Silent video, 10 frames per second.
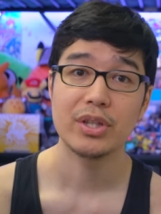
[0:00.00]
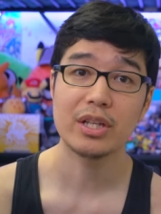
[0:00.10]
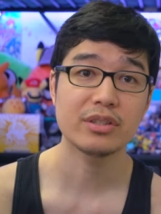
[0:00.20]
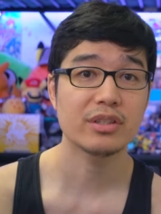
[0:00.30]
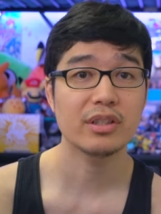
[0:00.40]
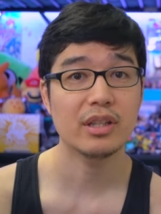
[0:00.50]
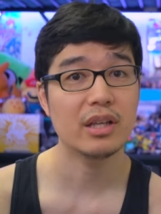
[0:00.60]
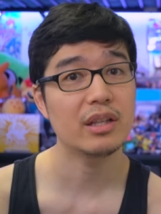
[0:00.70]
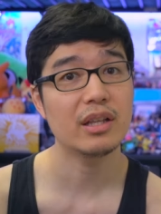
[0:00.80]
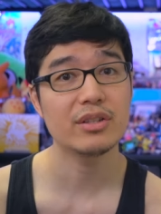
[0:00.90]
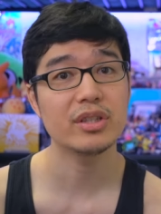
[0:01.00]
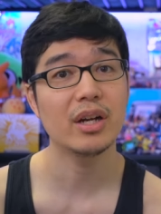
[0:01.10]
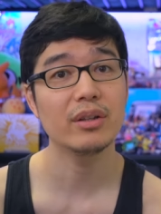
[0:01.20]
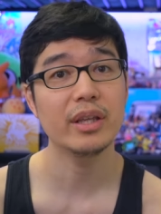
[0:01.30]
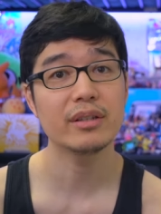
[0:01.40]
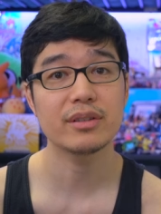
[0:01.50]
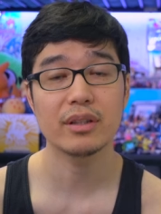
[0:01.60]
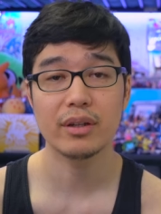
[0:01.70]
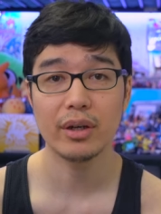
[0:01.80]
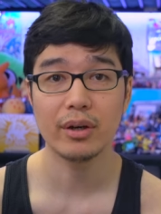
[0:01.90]
that's just uh, that's just how leaks
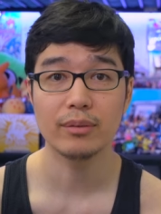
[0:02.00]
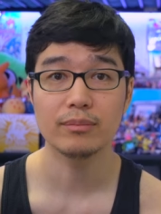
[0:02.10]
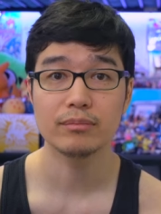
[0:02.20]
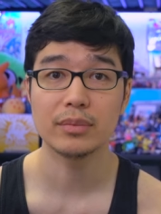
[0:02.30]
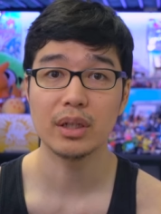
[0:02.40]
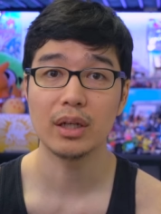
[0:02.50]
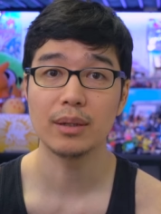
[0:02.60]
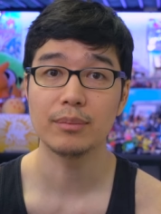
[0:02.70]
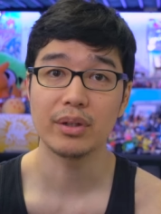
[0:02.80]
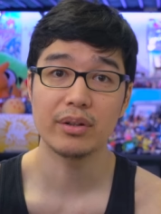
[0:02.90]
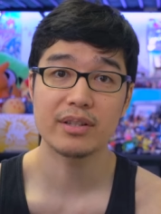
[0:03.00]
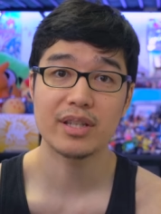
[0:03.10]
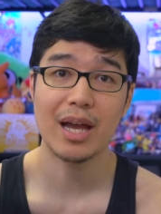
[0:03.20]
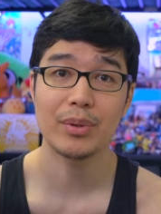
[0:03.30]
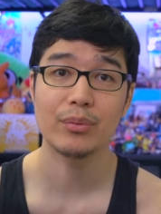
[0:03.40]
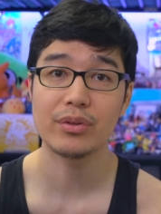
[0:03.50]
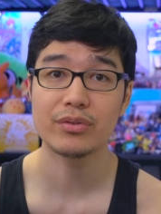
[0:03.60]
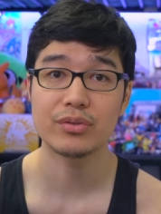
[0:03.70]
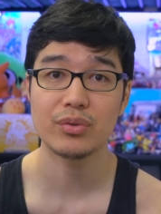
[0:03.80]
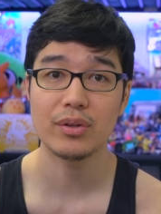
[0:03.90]
can go. Um, you know, that's happened with
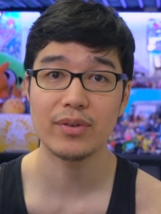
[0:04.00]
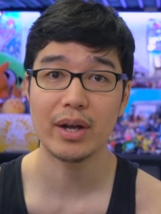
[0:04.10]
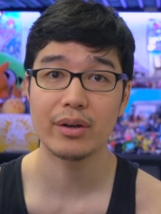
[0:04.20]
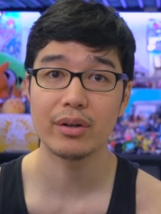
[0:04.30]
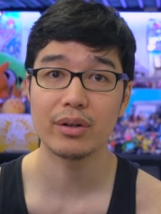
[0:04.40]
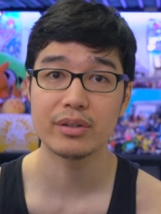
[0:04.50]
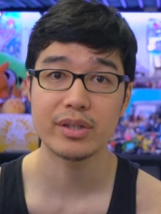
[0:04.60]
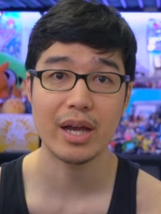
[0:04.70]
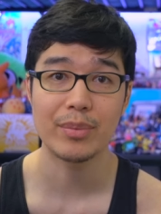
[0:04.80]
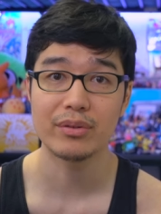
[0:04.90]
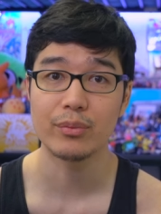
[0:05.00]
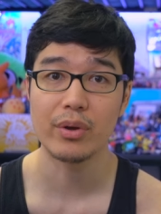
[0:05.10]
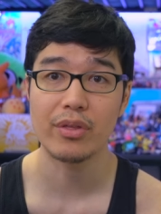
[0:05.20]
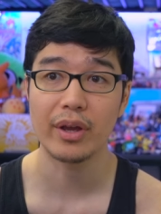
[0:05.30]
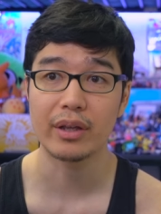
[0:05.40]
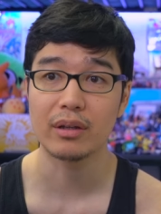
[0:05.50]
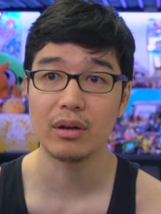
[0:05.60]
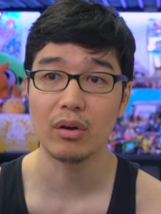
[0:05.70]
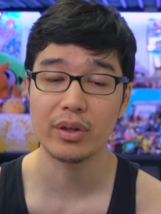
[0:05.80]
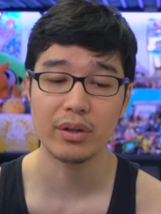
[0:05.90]
Street Fighter. It's happened with like
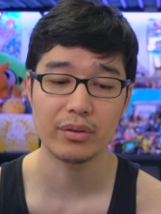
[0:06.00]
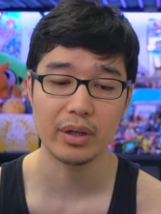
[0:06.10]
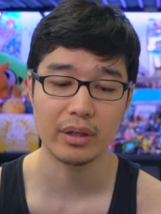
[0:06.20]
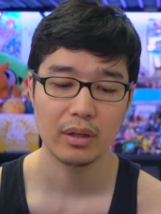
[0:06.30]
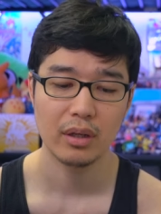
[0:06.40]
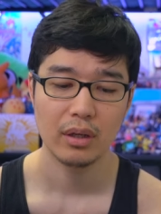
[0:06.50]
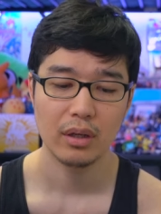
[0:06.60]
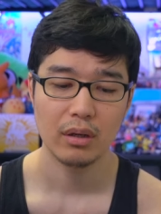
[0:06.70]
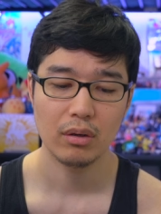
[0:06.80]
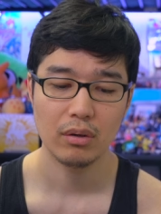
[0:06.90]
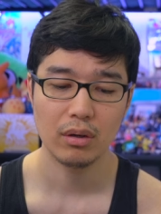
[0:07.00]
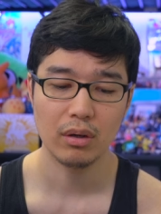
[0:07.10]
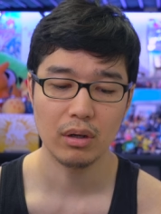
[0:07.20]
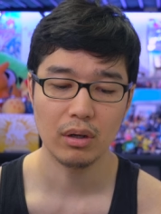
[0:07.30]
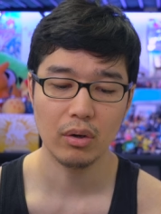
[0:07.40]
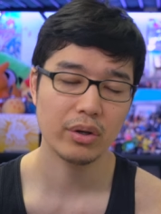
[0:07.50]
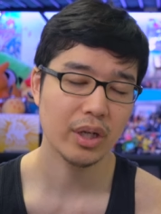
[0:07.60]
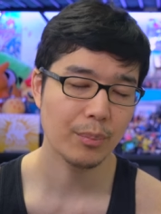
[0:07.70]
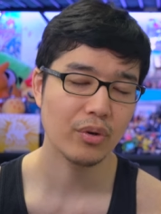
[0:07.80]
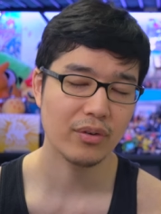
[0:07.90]
all the other like, uh, or a
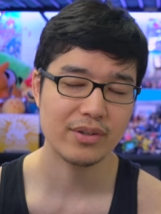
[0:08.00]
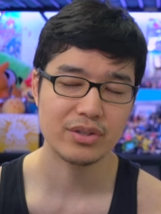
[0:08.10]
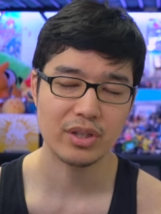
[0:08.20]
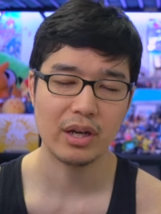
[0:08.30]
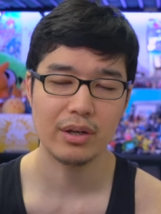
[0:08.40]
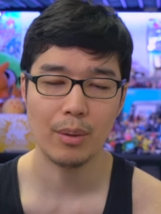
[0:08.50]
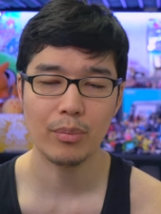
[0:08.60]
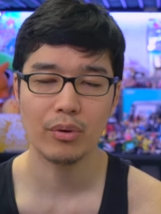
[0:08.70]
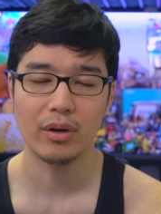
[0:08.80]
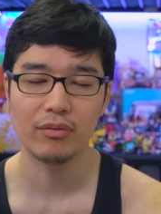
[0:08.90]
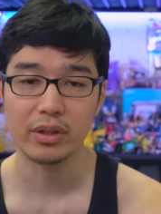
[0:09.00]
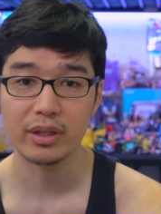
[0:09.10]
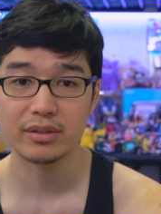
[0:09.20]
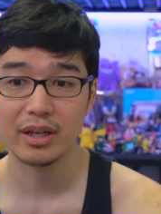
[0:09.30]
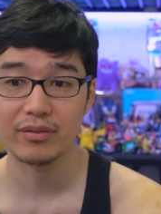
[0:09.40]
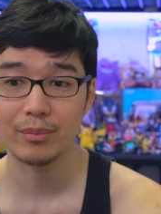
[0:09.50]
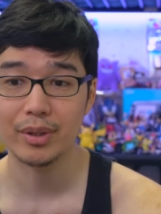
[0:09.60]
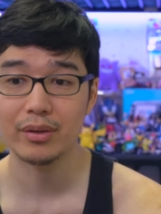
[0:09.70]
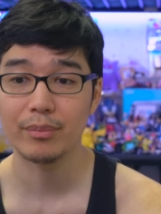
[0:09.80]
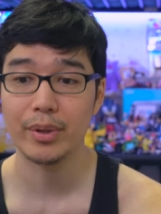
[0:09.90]
number of I should say, a number of leaks that have come
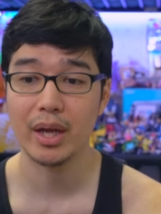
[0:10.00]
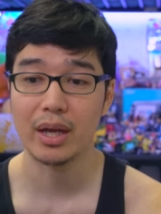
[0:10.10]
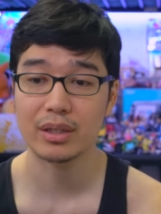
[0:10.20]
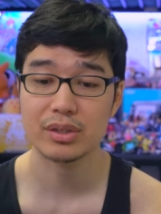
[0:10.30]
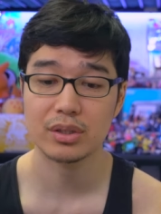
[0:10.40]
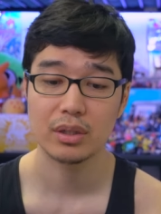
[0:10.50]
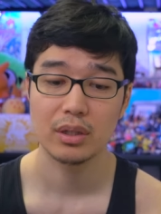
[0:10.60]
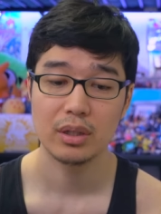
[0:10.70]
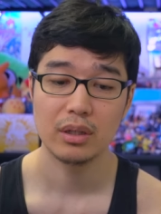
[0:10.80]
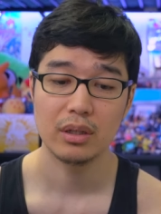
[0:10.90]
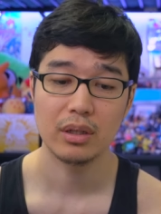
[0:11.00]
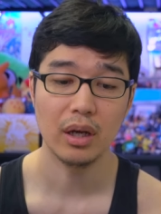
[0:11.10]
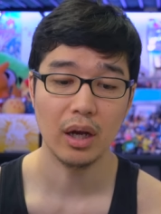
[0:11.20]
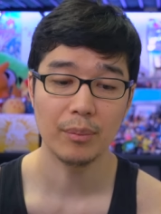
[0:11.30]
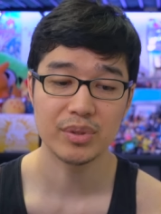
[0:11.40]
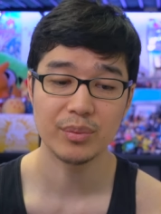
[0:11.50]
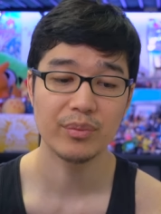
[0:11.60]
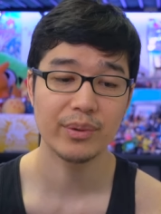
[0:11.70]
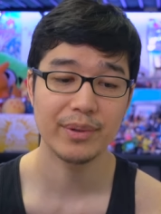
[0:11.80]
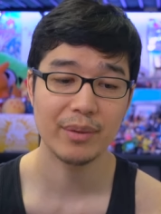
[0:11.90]
out in the past. Um, some
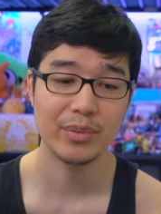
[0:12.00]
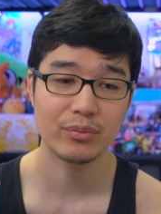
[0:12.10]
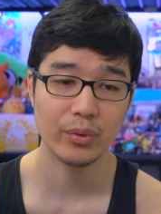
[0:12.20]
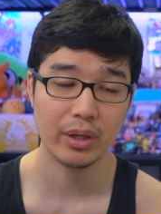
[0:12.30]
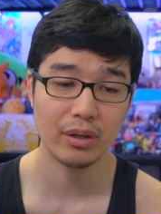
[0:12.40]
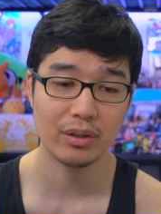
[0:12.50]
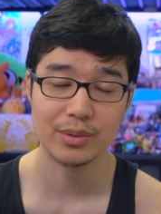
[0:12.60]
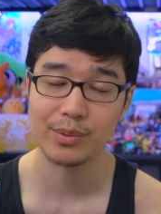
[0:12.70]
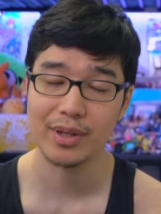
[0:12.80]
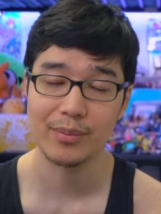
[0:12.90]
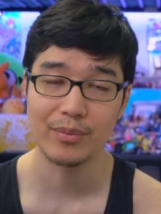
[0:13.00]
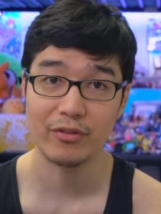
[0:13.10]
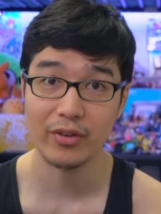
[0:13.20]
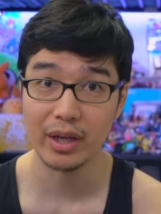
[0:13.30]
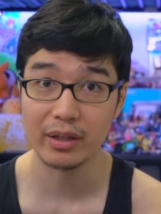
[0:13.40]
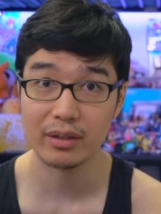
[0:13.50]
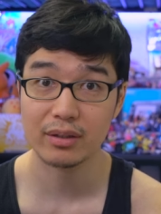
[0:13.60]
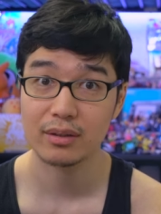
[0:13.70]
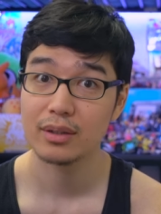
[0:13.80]
of them have been real, some of them have been fake,